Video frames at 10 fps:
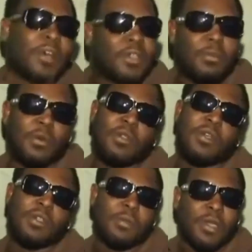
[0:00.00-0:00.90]
Fuck the
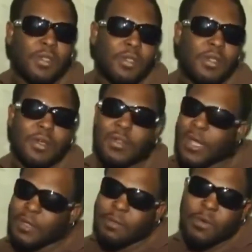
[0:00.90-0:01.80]
police, man. I
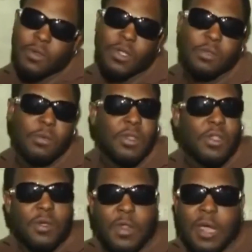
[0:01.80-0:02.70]
don't like the police.
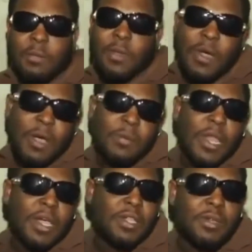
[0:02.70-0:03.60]
Police don't like me. Why
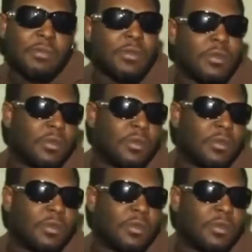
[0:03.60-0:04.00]
am I like them?